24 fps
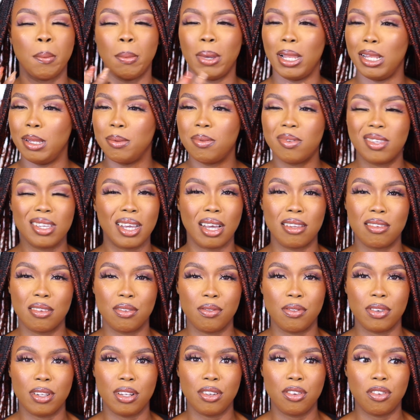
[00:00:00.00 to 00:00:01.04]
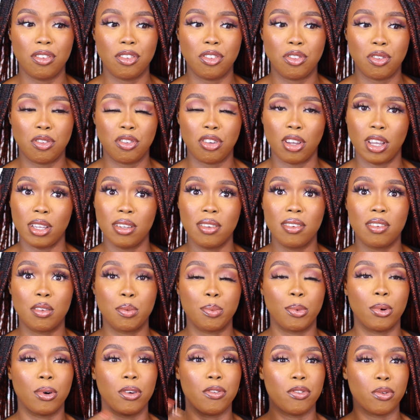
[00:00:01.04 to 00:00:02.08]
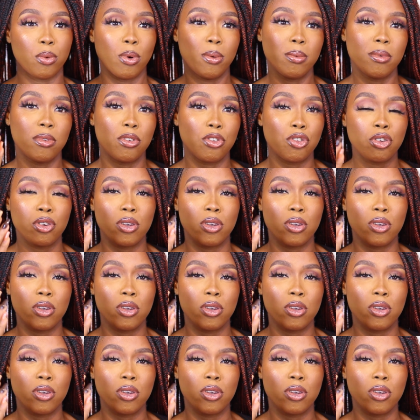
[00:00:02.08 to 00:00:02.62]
My lipstick hasn't really changed, but if you want me to